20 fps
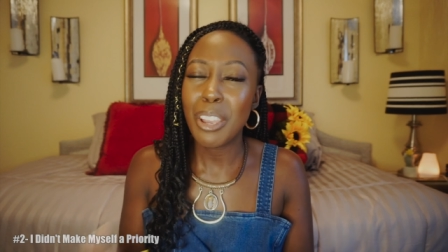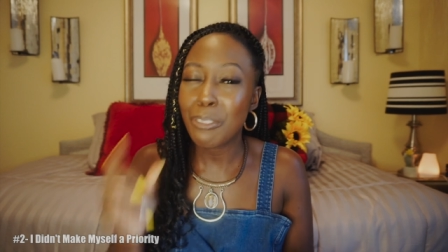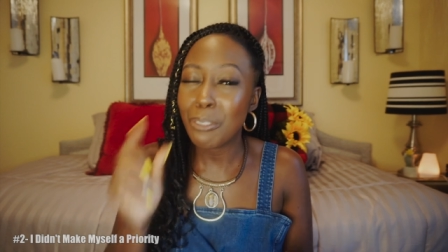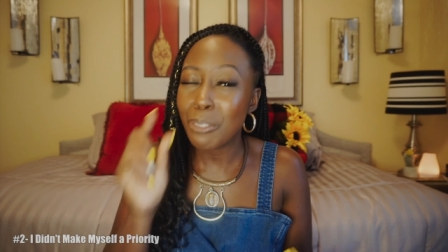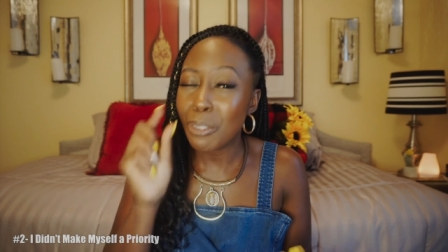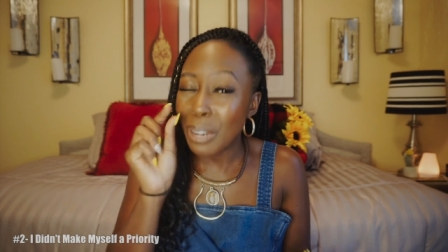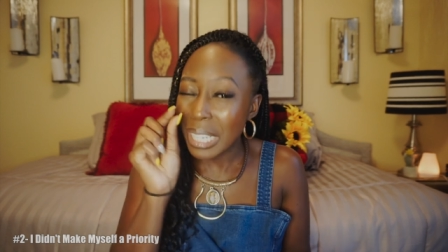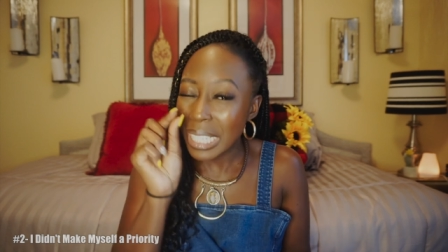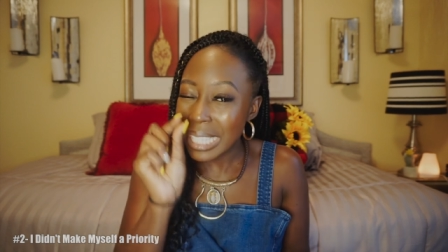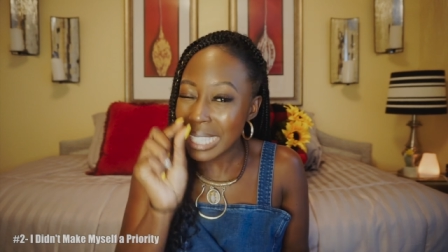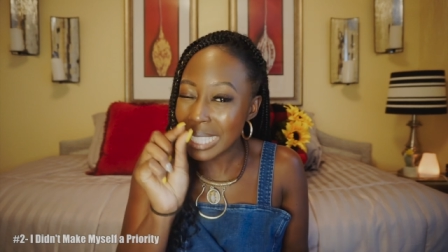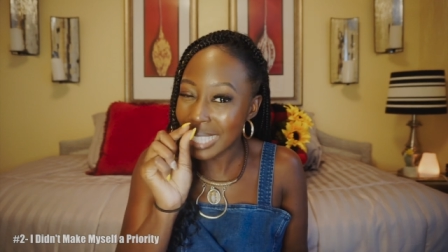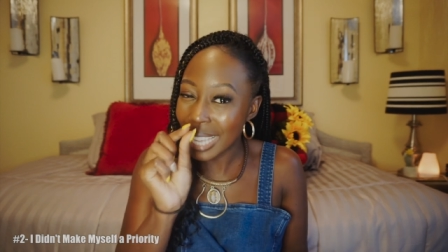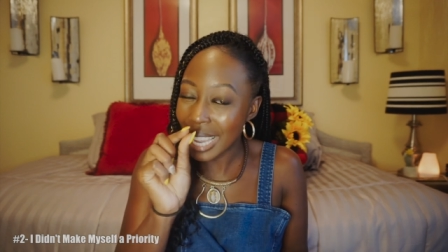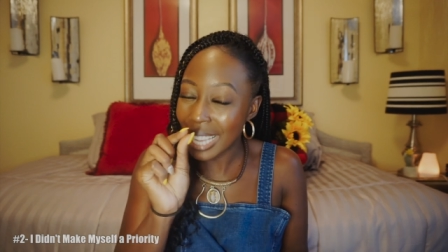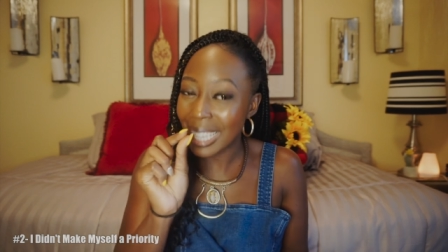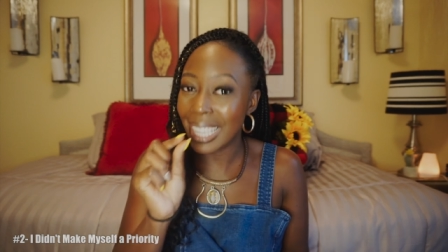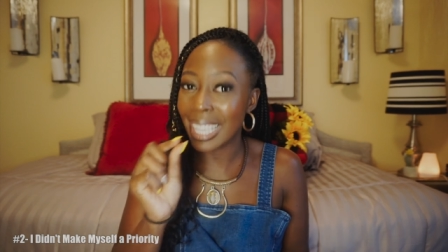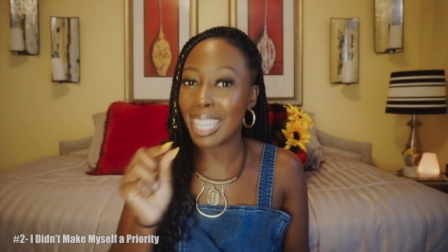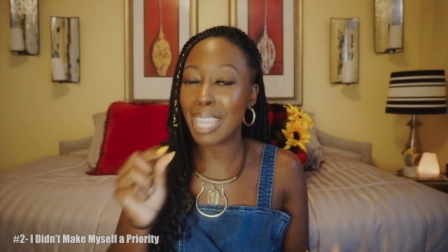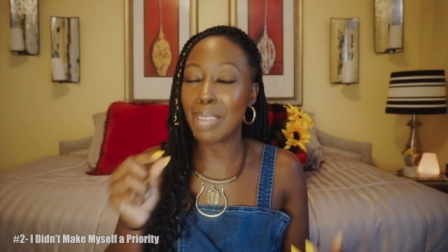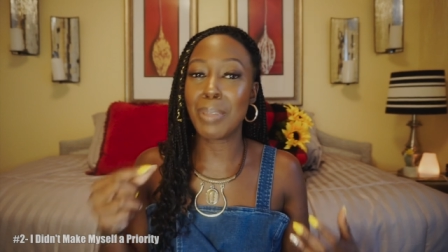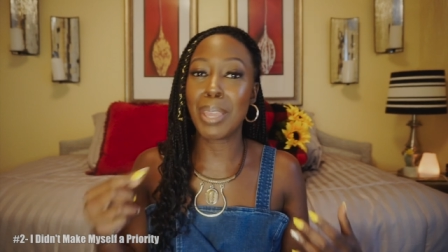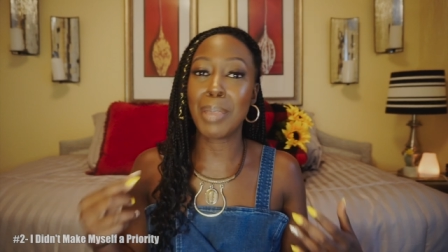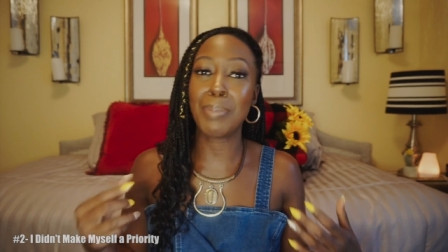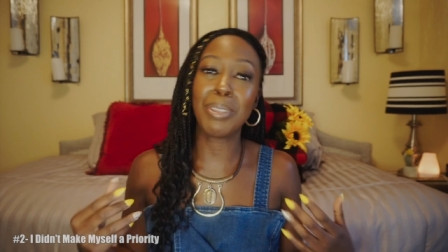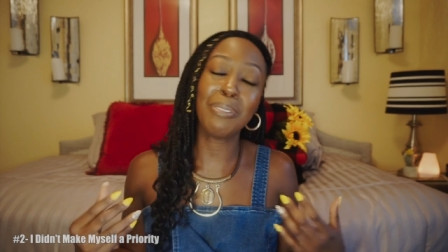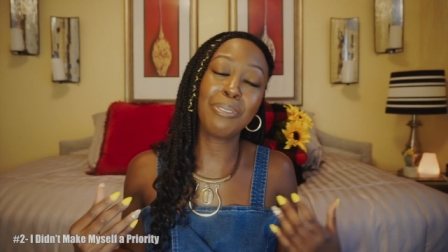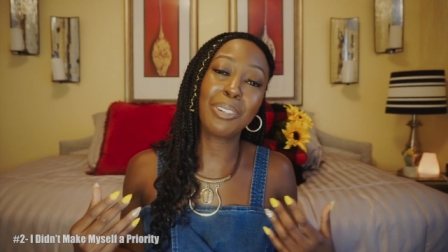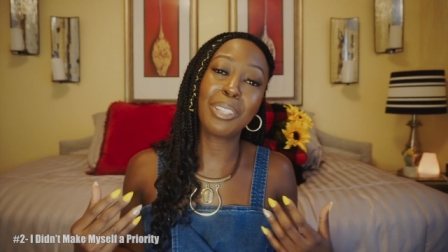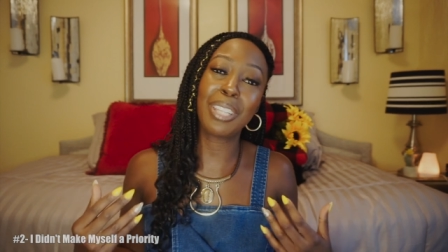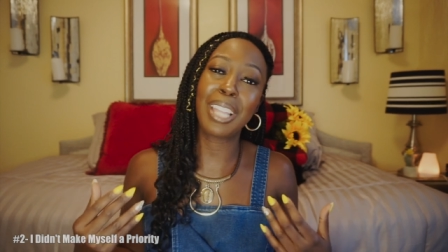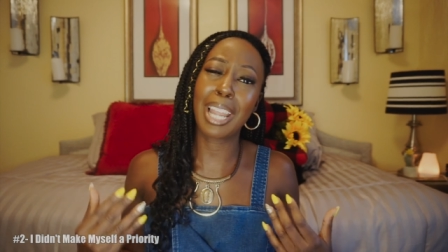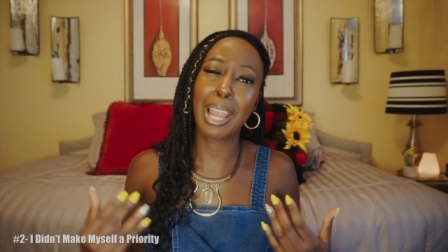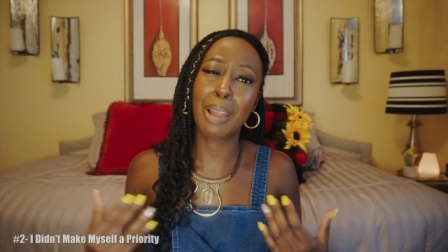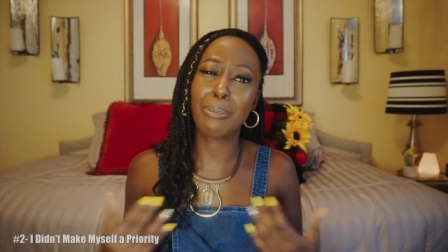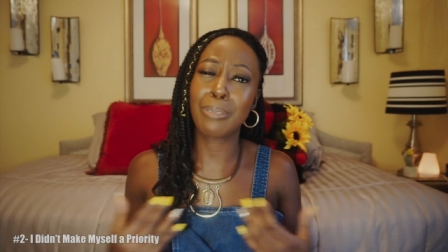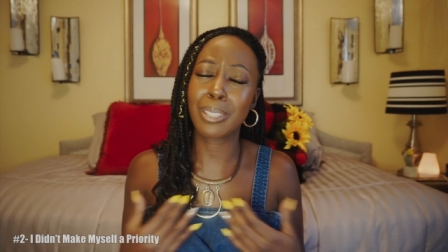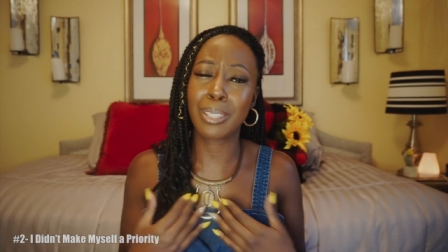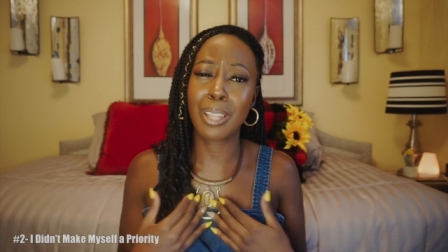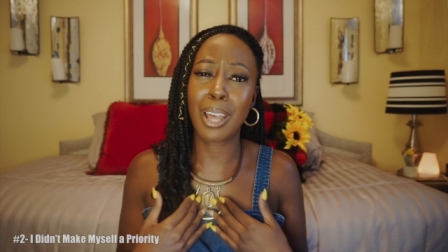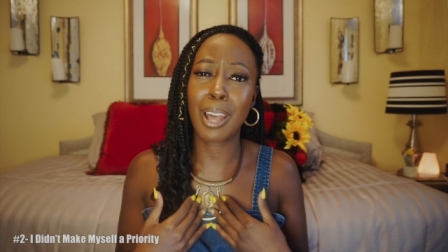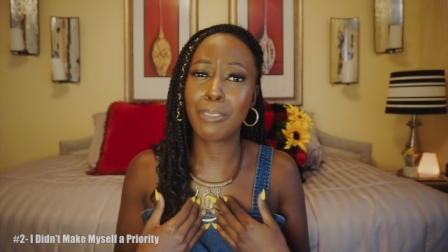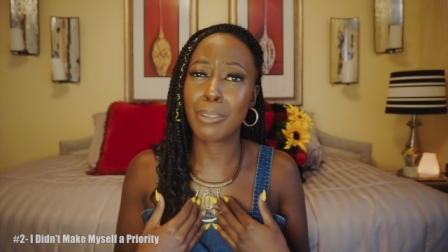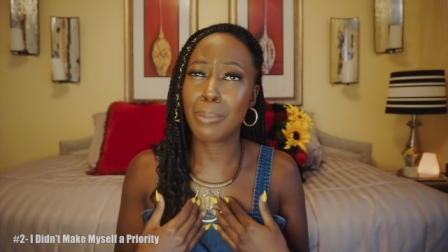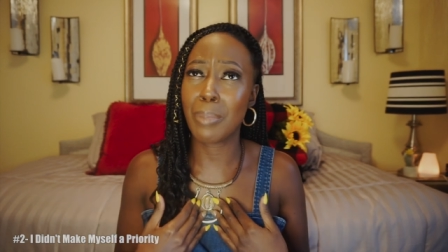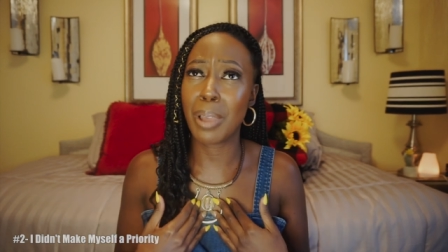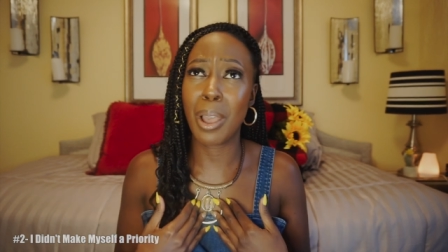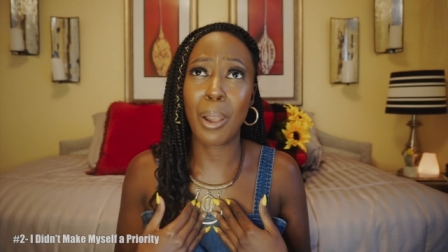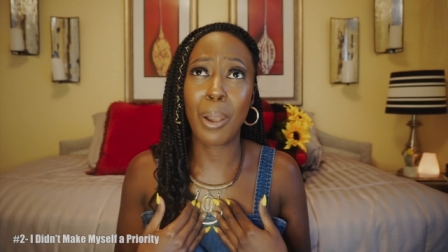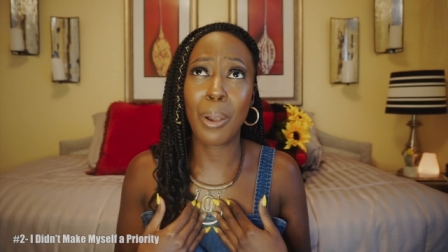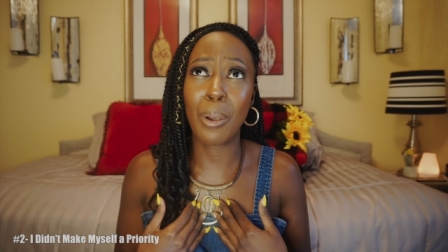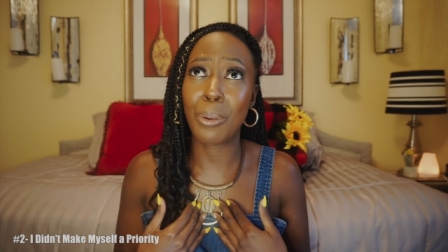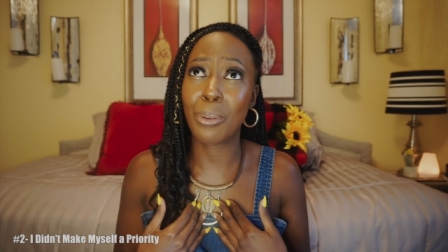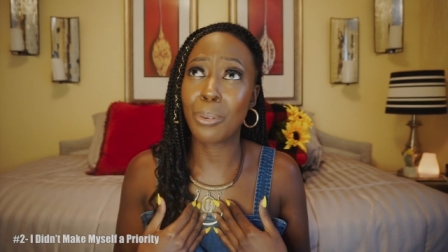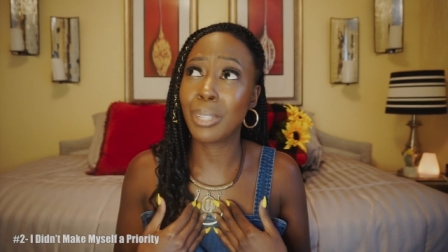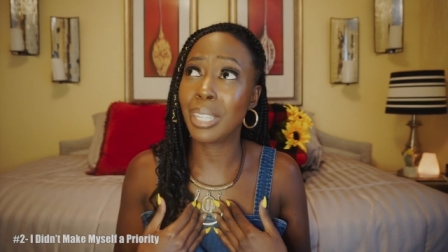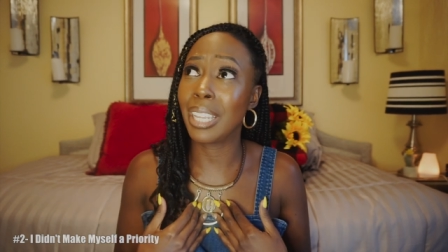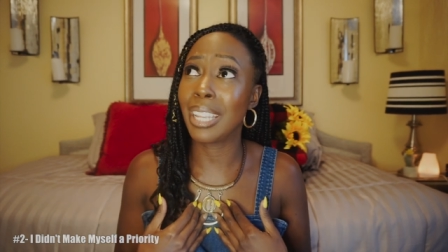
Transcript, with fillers: for a second it made me feel like I was solving my own.